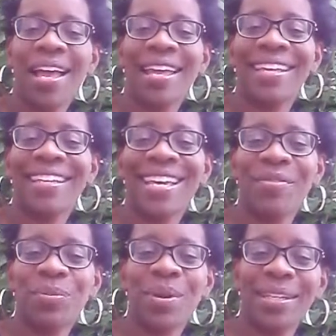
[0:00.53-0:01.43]
Hi,
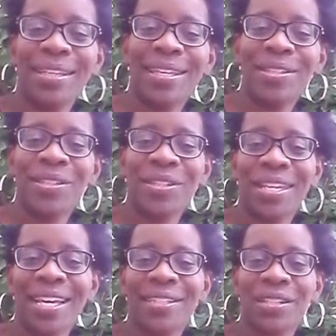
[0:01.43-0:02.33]
everybody. This is
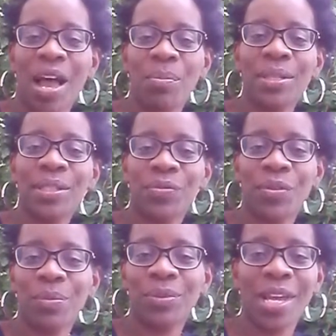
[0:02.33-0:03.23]
Annette Thomas
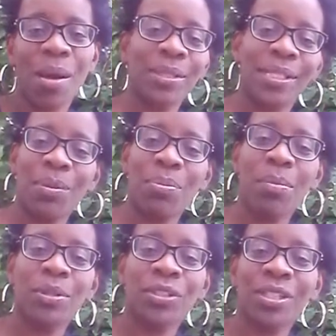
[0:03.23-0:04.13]
from
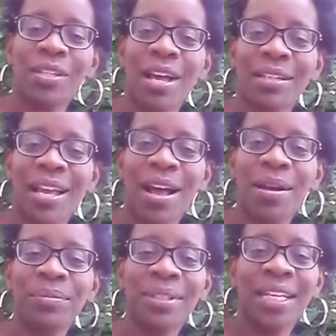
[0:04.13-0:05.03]

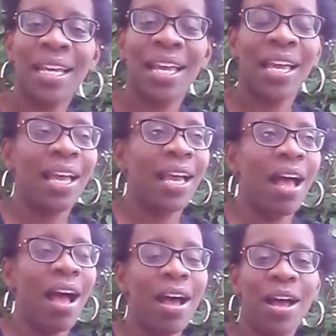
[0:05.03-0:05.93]
thomasapublishing.com,
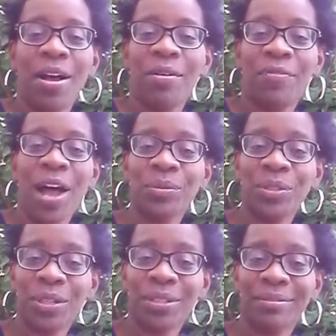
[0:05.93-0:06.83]

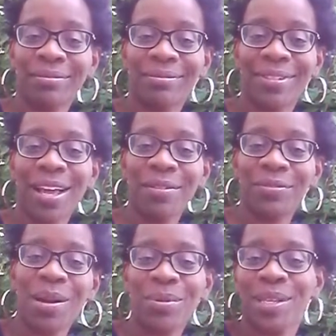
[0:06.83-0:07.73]
founder
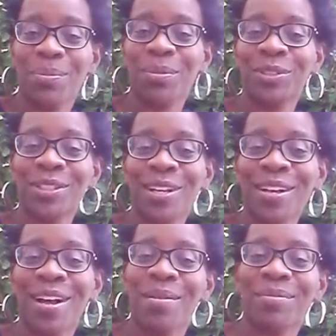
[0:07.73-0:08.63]
of
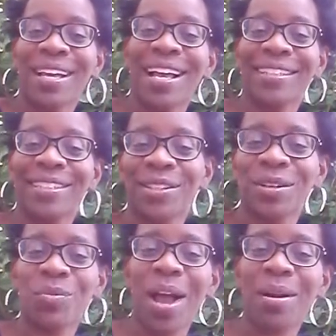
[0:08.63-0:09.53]
thomasapublishing.com. Gosh,
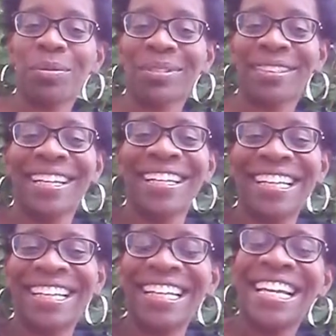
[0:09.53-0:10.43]
wow.
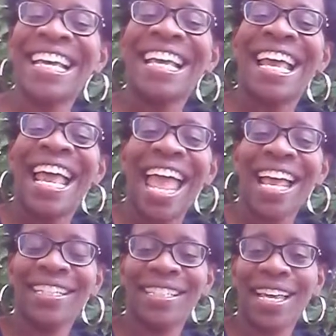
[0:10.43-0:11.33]

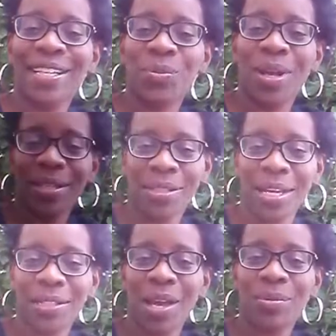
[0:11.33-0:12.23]
And as well as
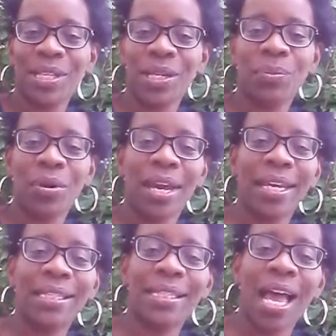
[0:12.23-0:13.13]
Annette Thomas Enterprise.